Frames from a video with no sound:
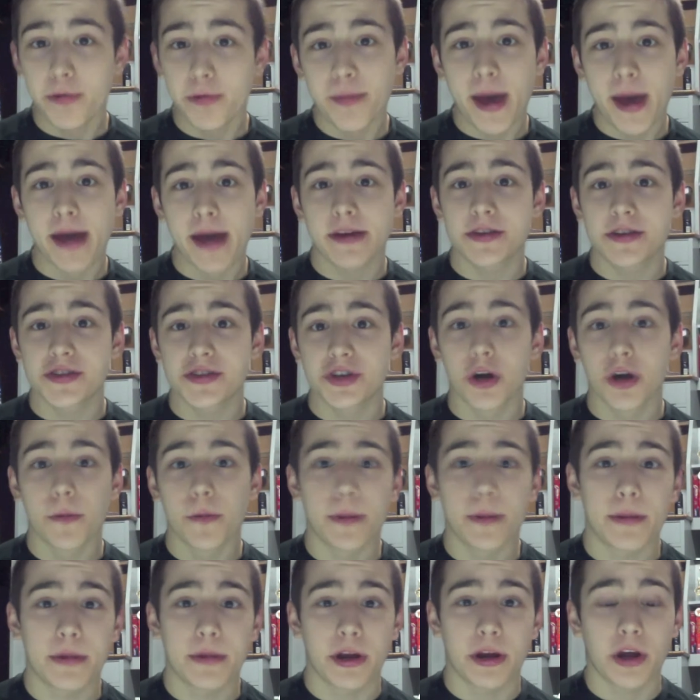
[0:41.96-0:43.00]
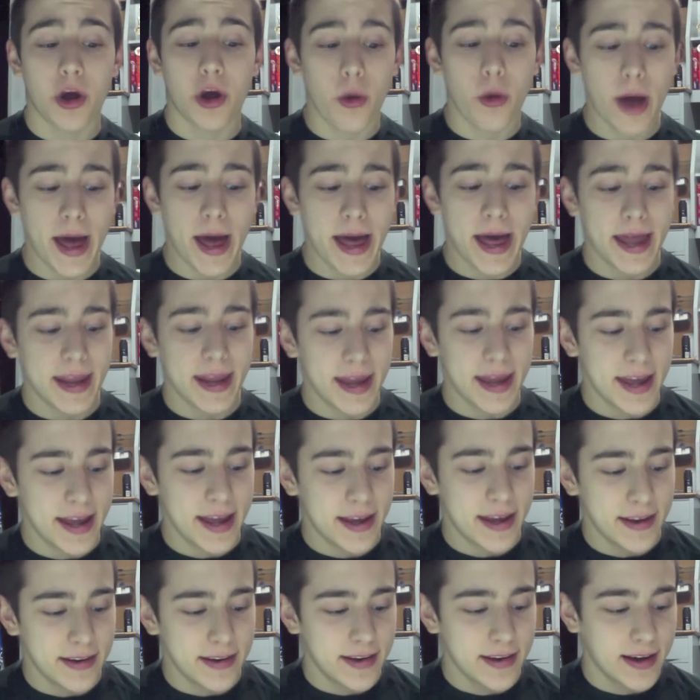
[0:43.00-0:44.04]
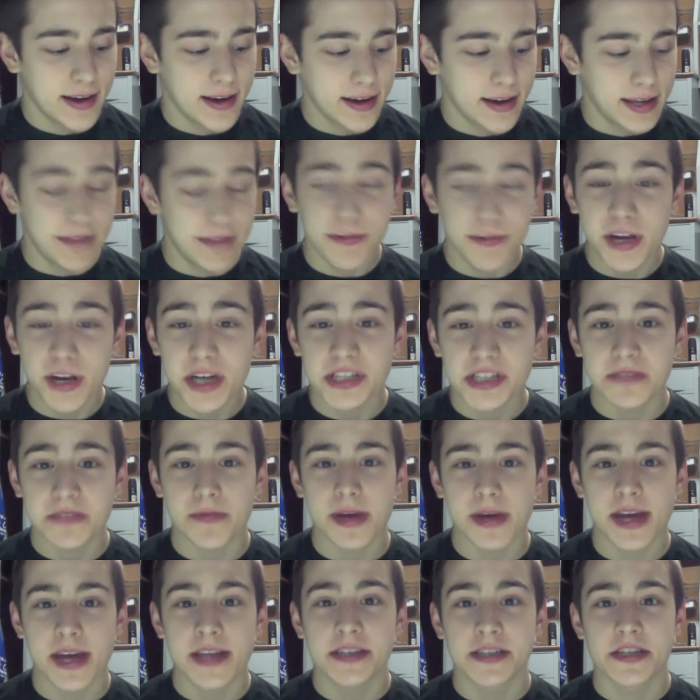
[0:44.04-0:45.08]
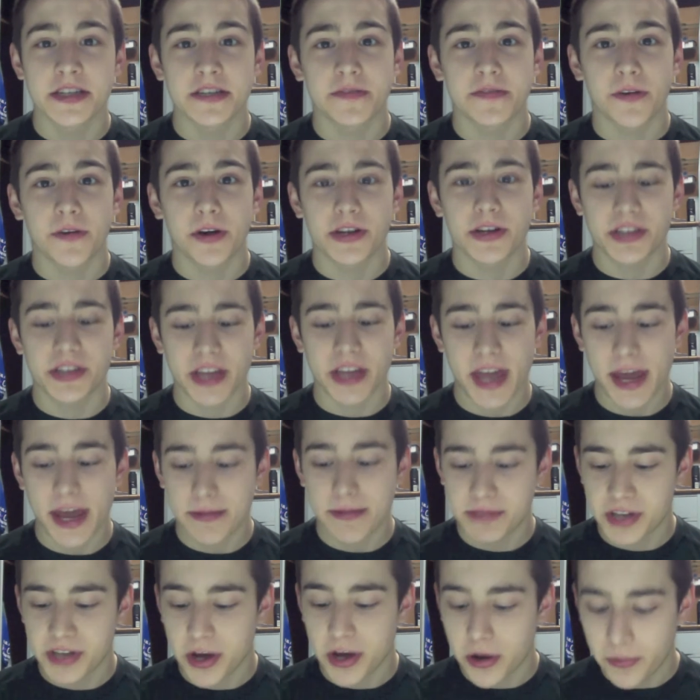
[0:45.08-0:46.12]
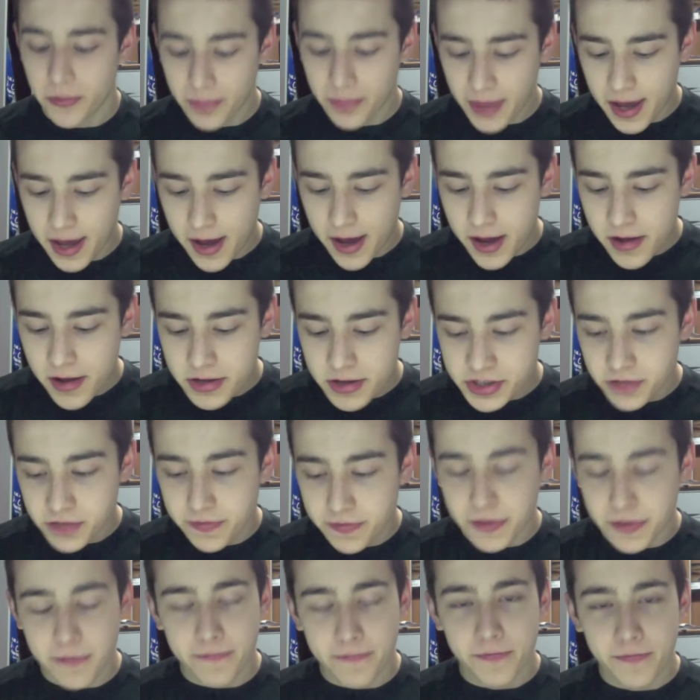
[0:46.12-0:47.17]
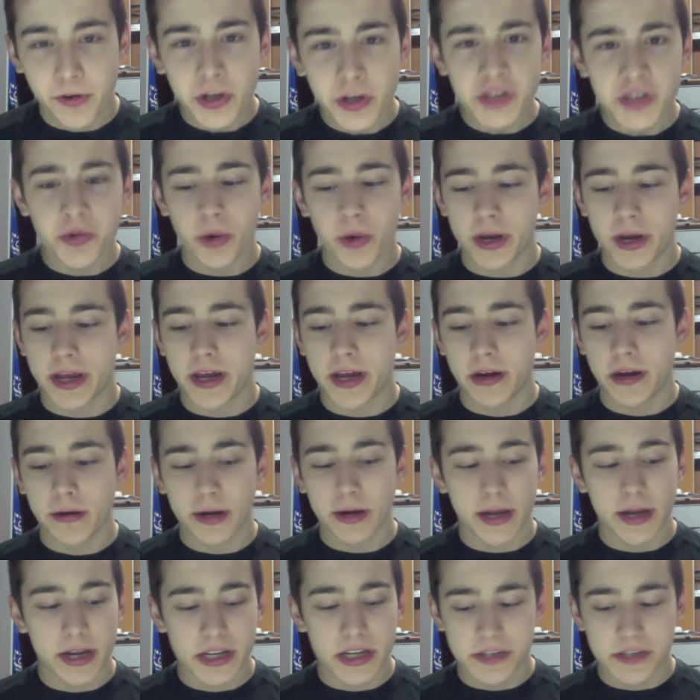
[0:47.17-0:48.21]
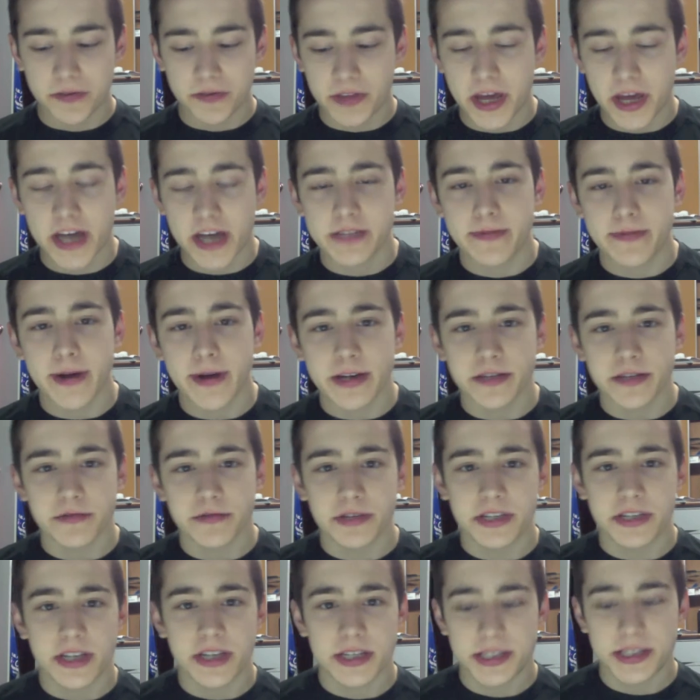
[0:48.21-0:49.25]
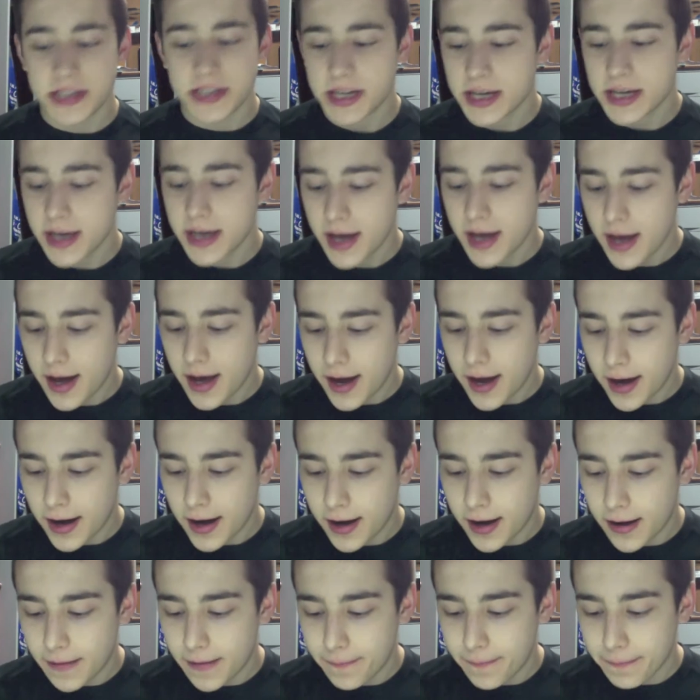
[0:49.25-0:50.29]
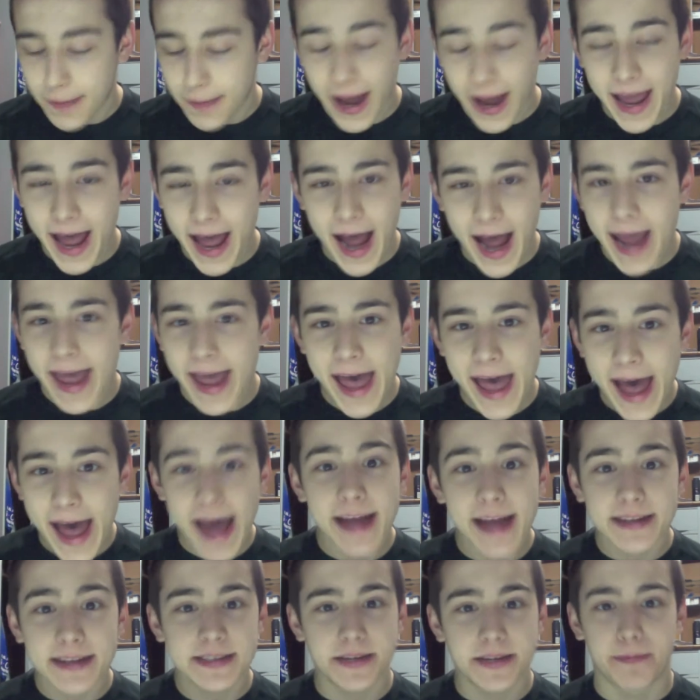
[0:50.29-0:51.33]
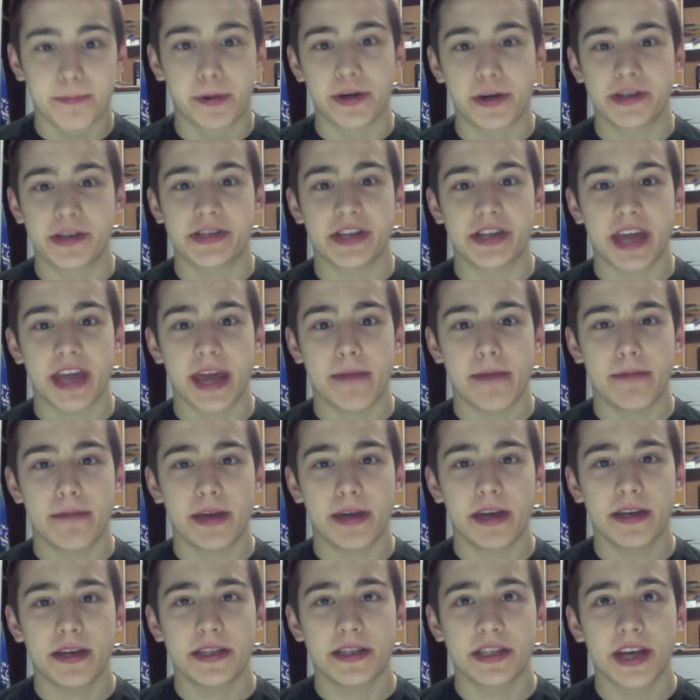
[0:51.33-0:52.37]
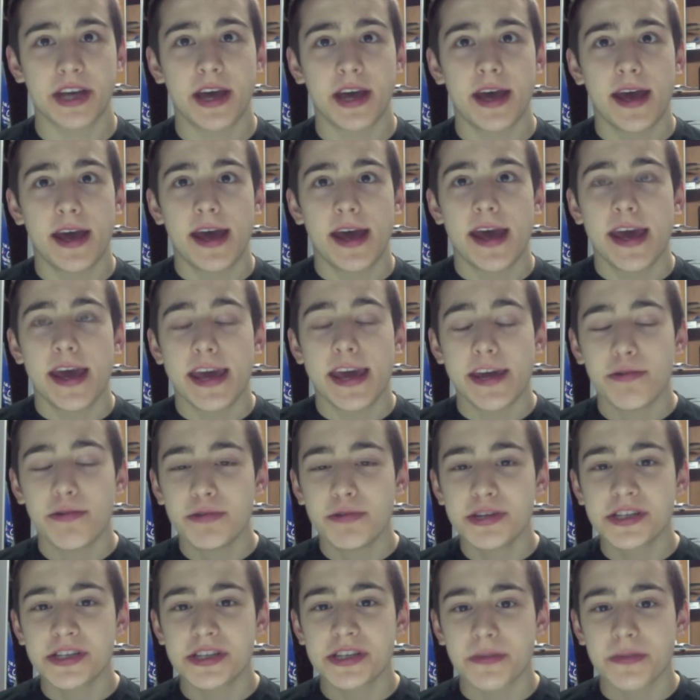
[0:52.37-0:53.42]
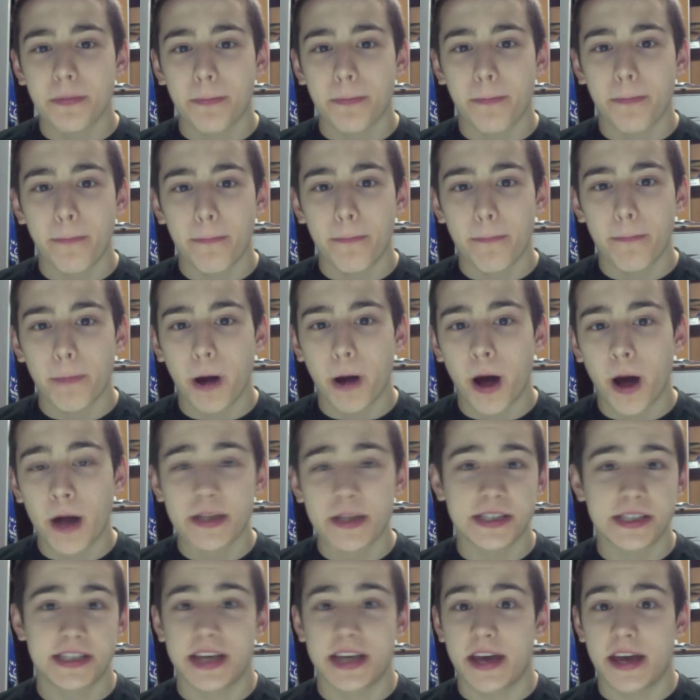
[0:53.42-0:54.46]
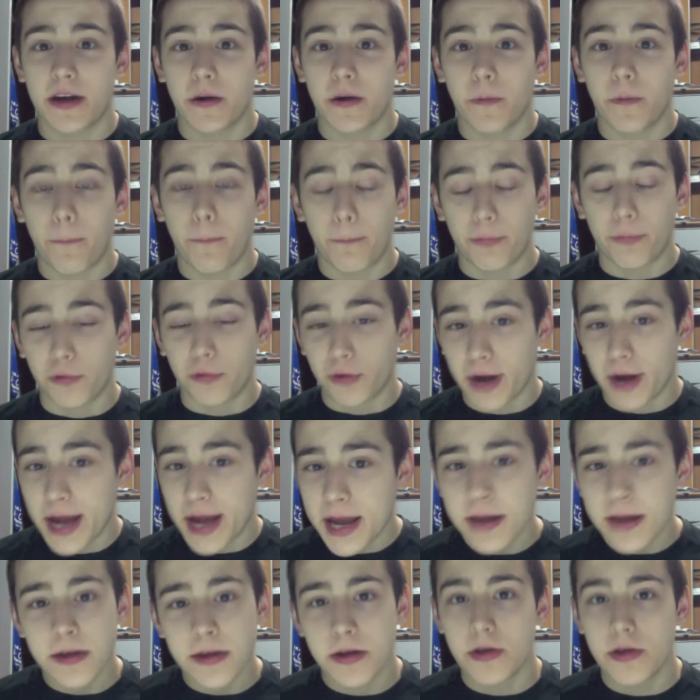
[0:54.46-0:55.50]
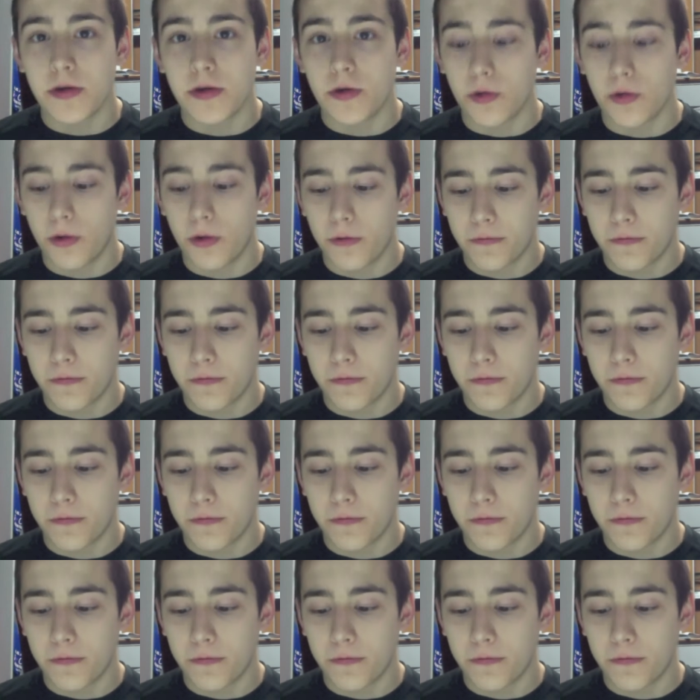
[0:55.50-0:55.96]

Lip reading: packages are open. I'm going to go ahead and give you guys some hints as far as the games go. So for the first one here, it is for the Xbox 360. I had to purchase the game because it was on sale, brand new,